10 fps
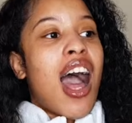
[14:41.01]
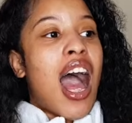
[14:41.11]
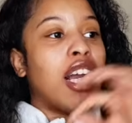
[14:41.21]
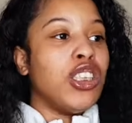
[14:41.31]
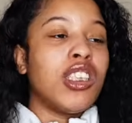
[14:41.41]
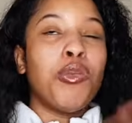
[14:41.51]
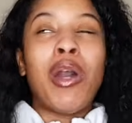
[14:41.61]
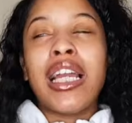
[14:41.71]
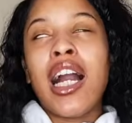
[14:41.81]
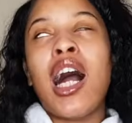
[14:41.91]
I used to
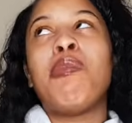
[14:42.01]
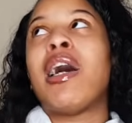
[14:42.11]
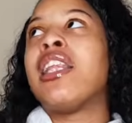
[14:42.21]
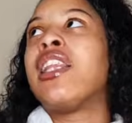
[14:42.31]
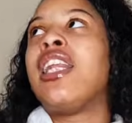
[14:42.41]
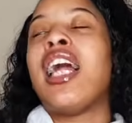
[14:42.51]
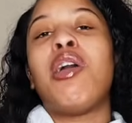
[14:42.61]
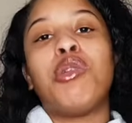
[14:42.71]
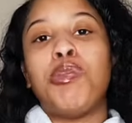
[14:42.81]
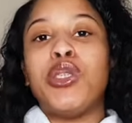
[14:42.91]
wake up and the light
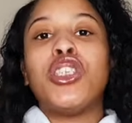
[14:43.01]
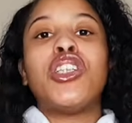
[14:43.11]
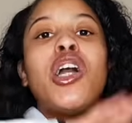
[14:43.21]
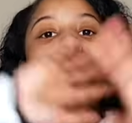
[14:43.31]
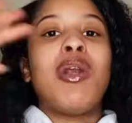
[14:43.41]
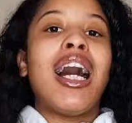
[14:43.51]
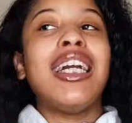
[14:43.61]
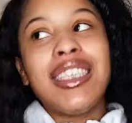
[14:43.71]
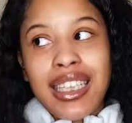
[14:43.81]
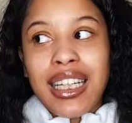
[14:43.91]
would be so
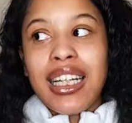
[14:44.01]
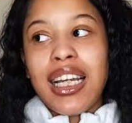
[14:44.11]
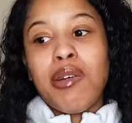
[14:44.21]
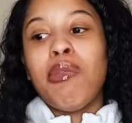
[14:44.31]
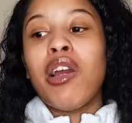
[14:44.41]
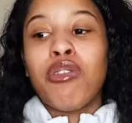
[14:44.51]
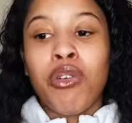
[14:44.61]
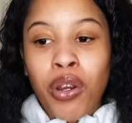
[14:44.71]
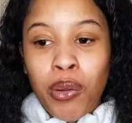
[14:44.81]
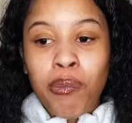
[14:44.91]
blinding in my
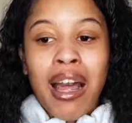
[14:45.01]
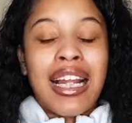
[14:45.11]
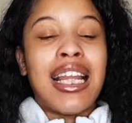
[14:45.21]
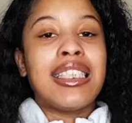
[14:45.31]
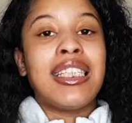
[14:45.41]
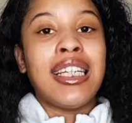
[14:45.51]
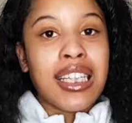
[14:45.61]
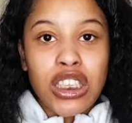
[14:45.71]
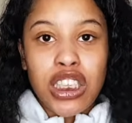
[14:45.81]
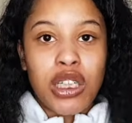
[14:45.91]
room, and that's
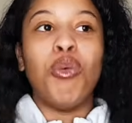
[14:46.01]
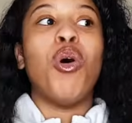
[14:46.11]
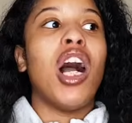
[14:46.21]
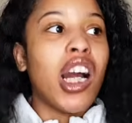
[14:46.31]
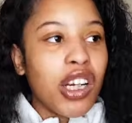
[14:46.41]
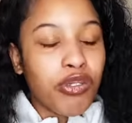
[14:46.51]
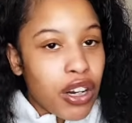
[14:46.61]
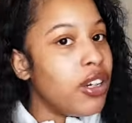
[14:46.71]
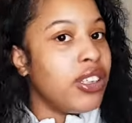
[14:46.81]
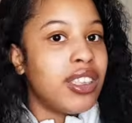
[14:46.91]
literally what I wrote.